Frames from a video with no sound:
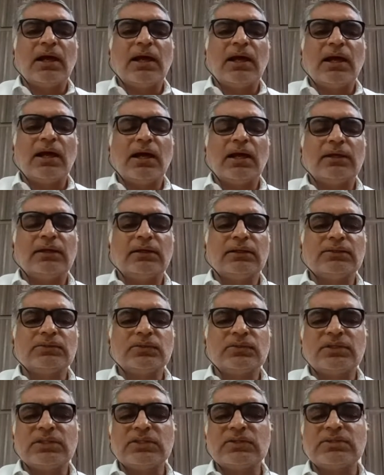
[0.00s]
And
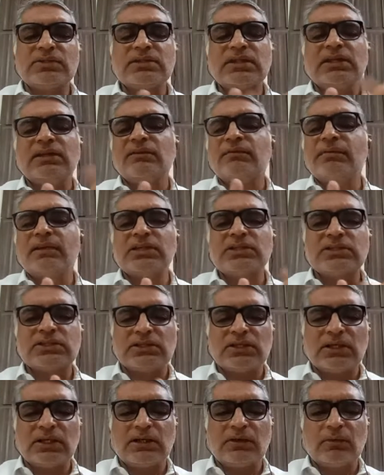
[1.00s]
so this was the
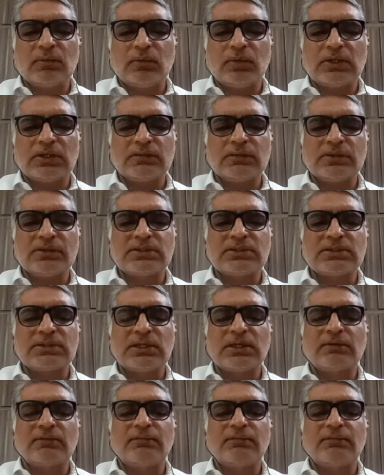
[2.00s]
difference what was